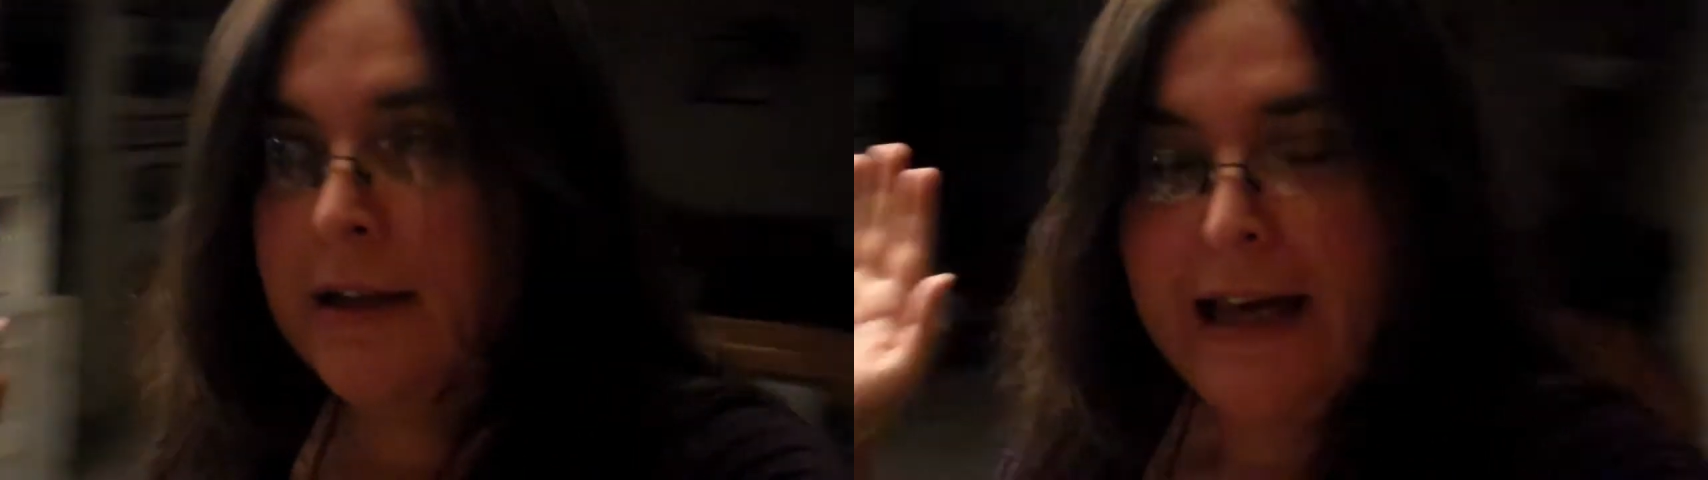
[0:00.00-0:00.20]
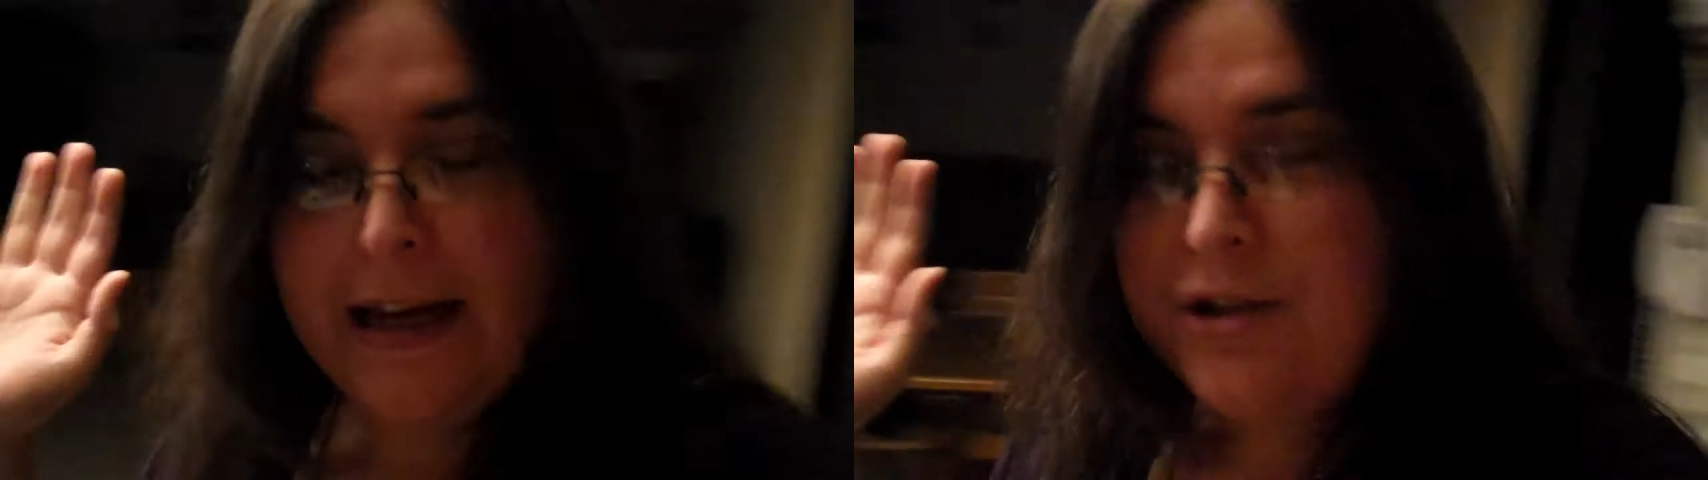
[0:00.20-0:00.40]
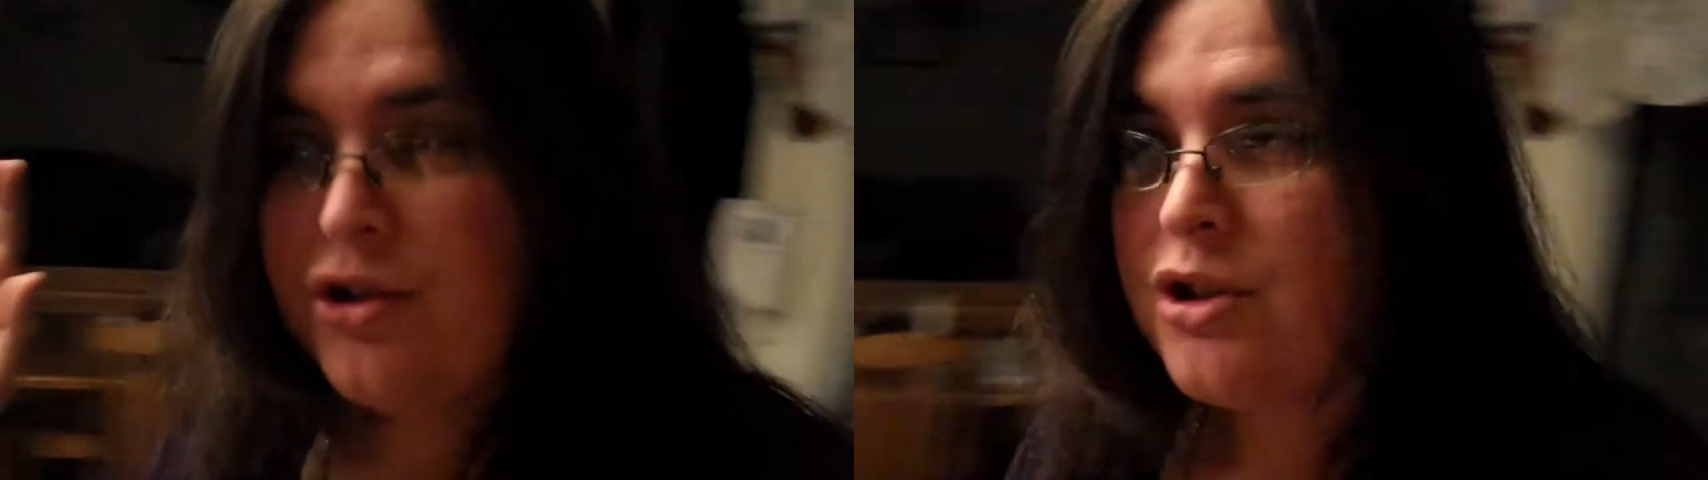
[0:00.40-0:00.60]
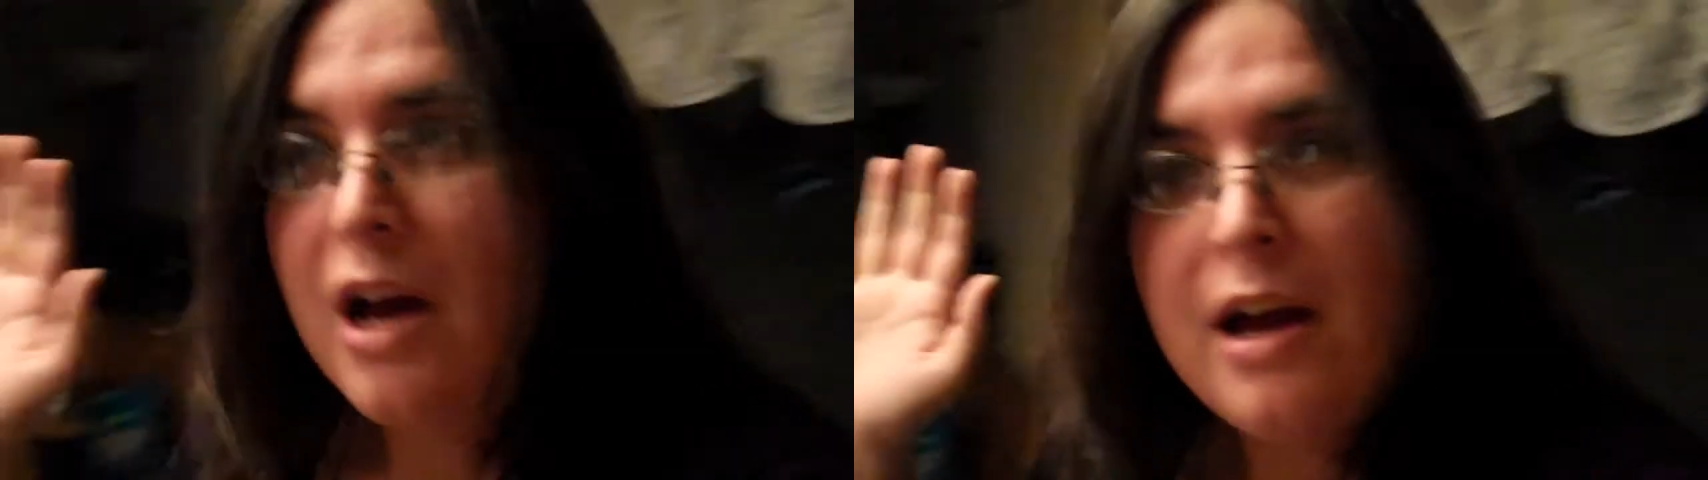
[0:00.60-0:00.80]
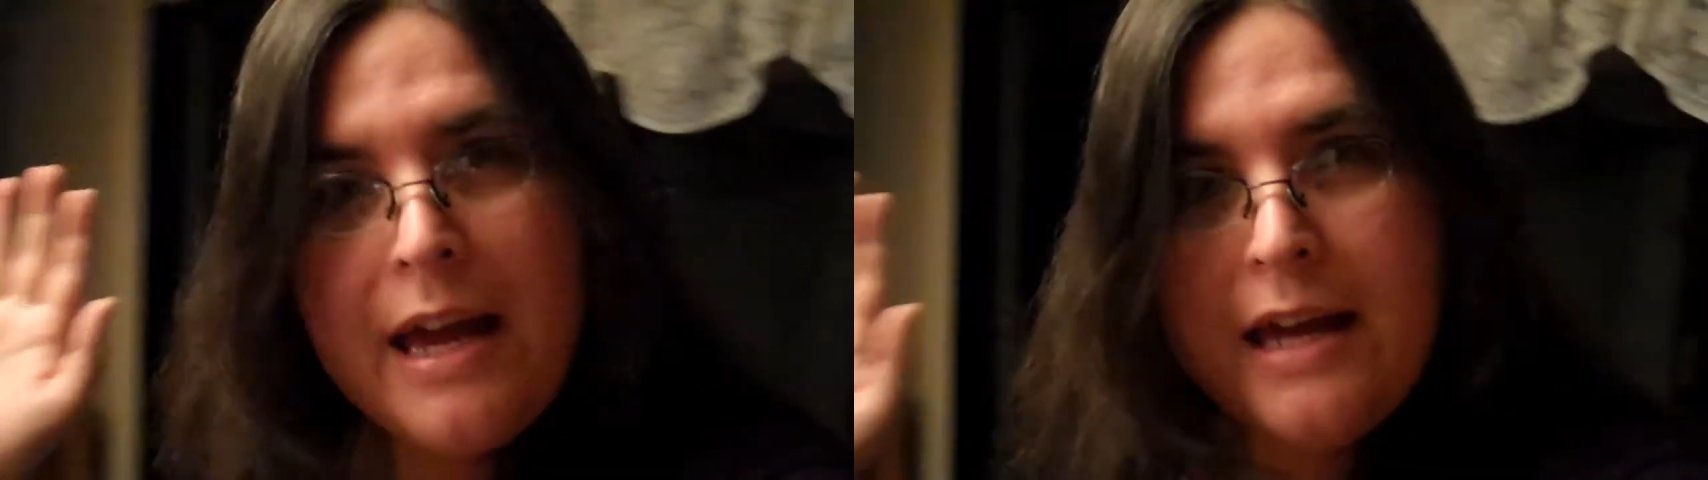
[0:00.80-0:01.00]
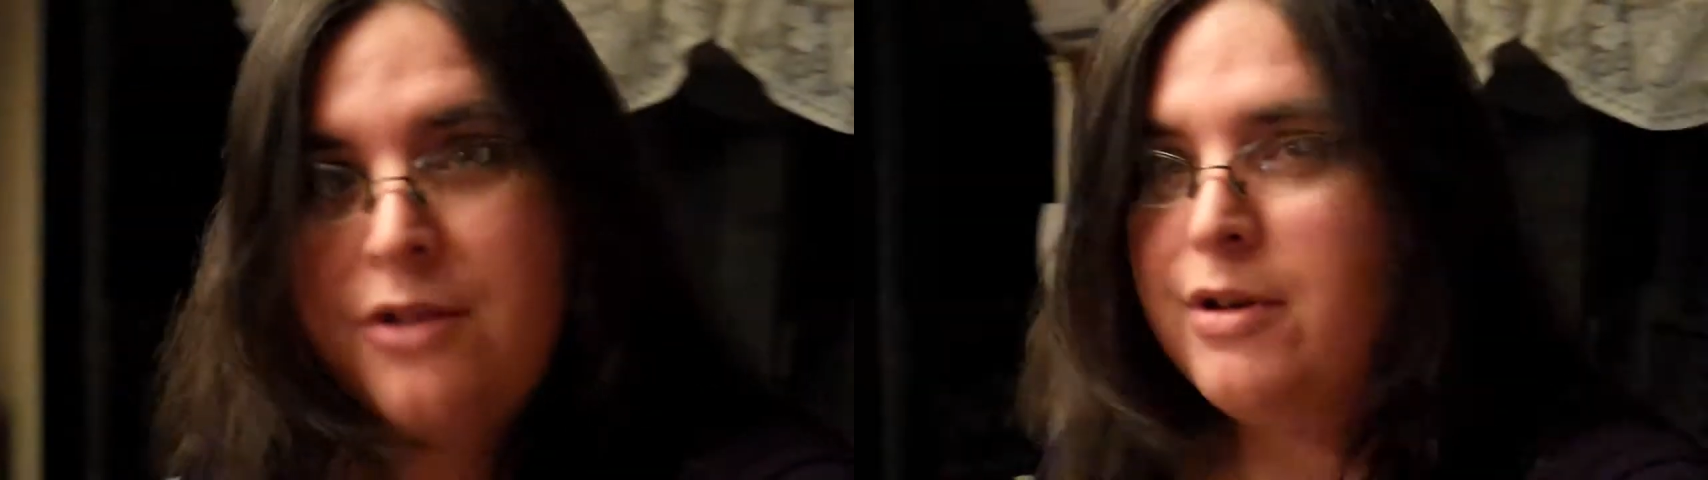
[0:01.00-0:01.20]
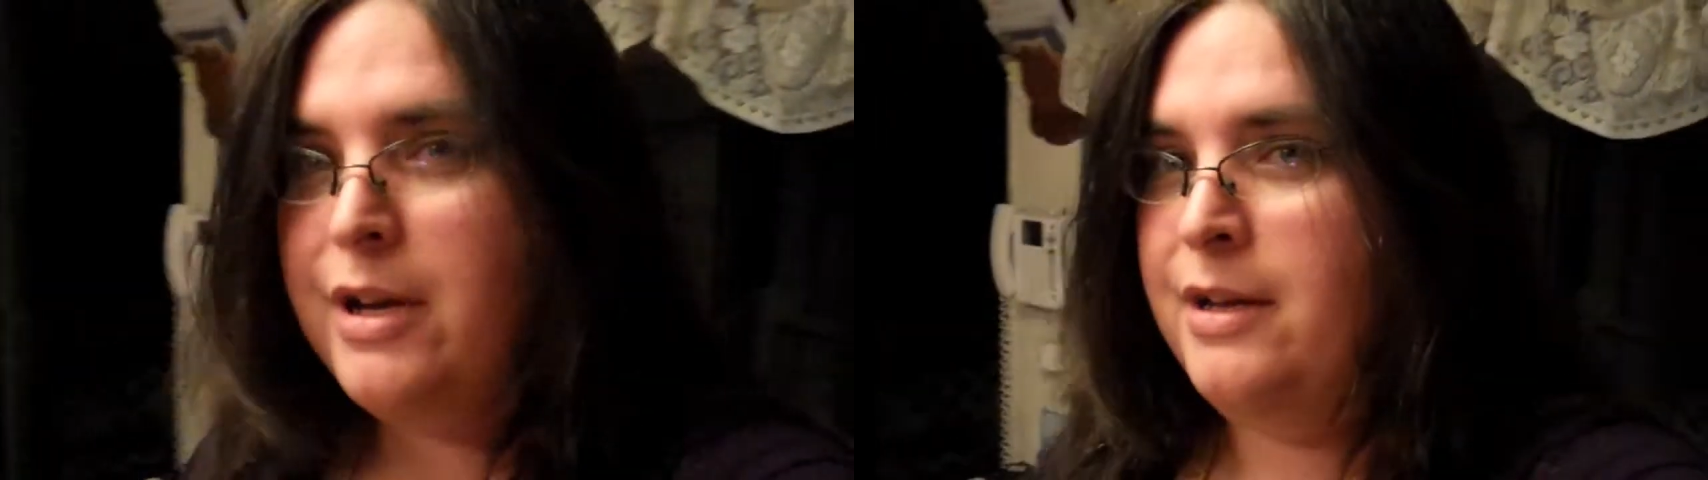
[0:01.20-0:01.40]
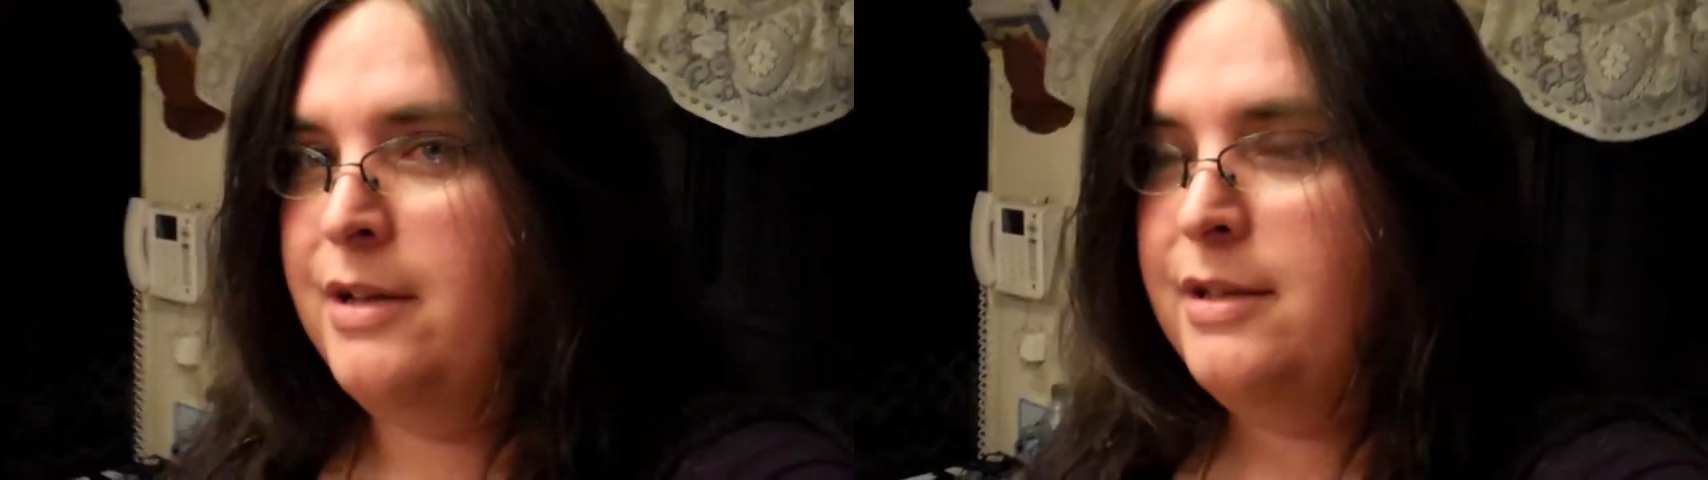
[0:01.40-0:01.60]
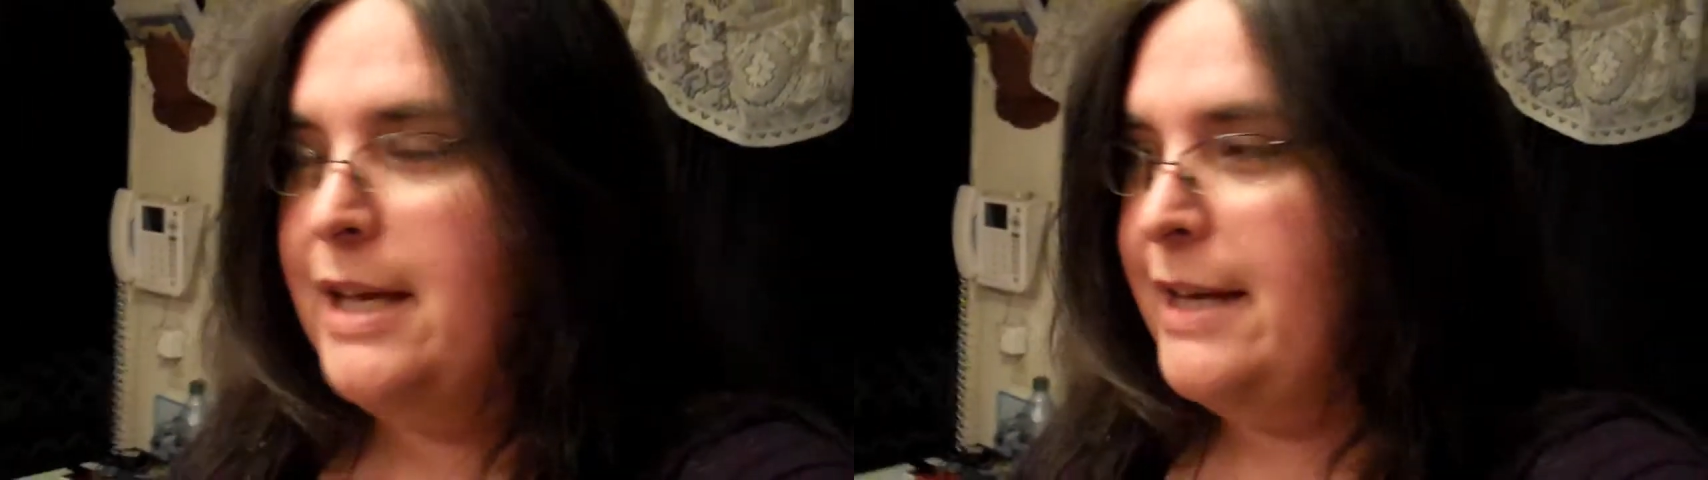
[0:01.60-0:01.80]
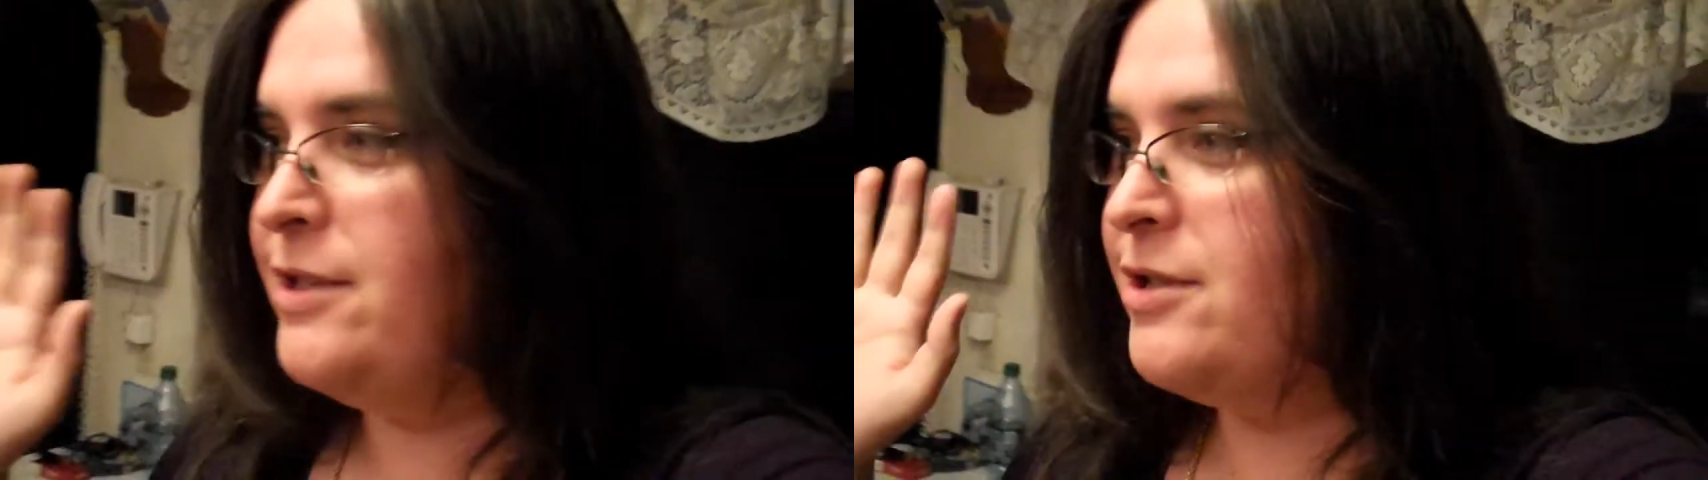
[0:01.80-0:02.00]
Daddy just got angry.
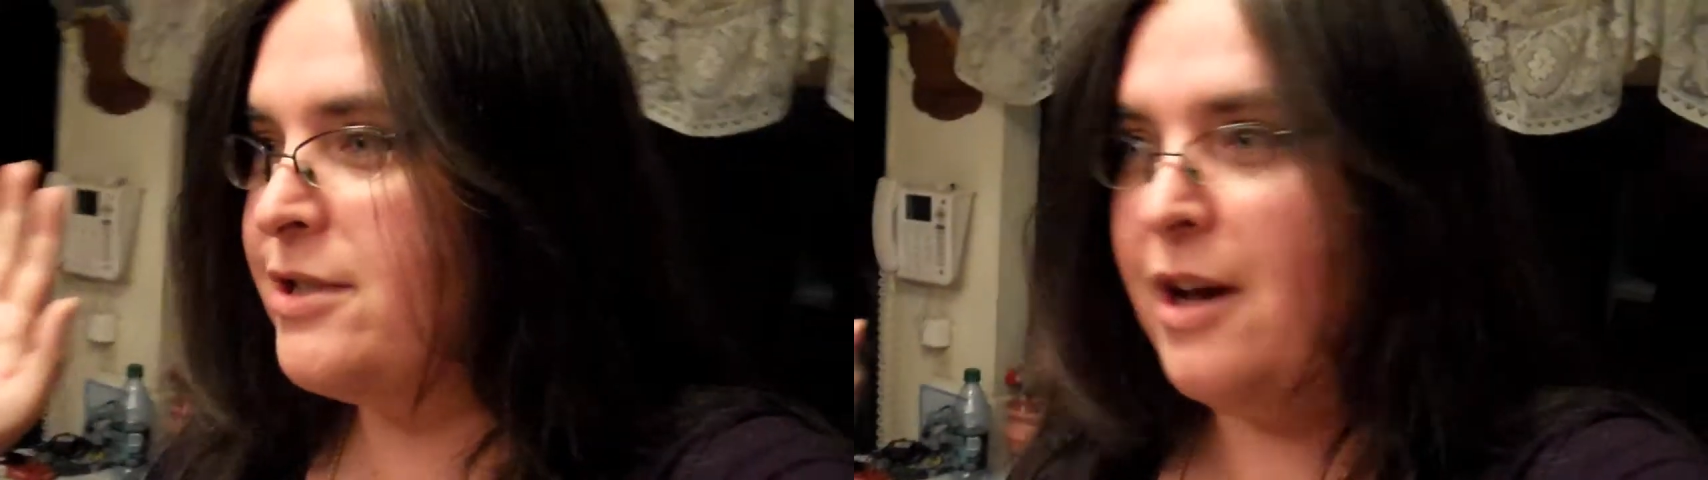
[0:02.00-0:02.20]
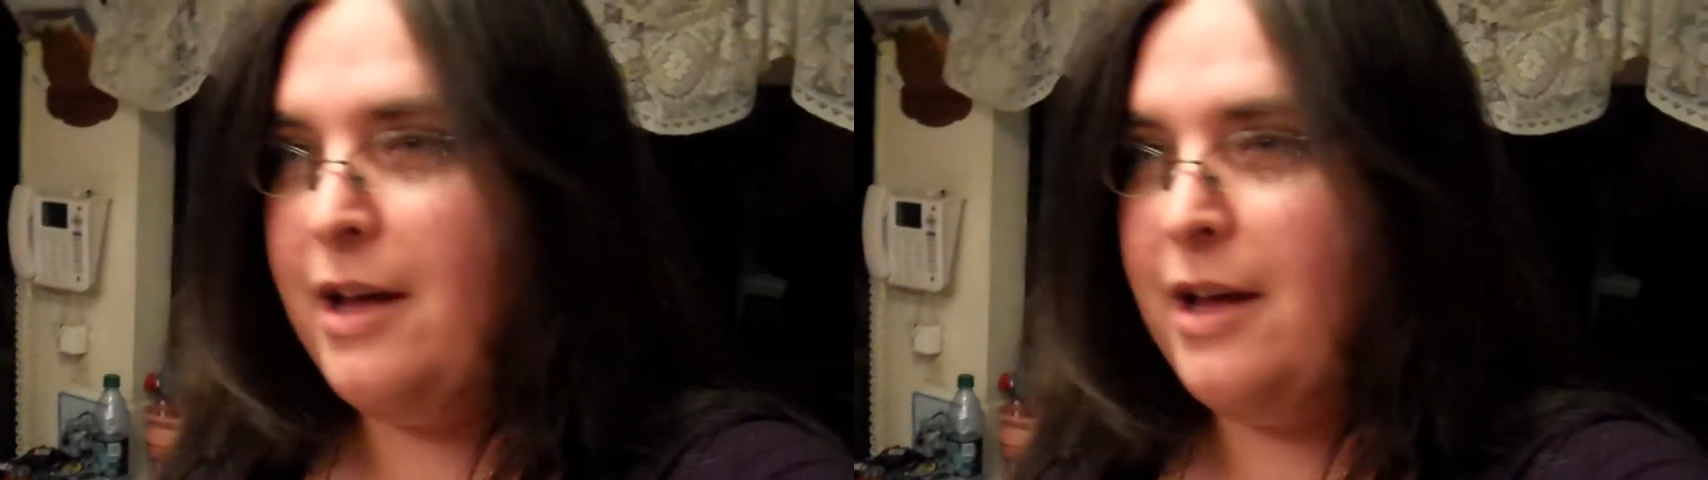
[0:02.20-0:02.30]
Daddy just got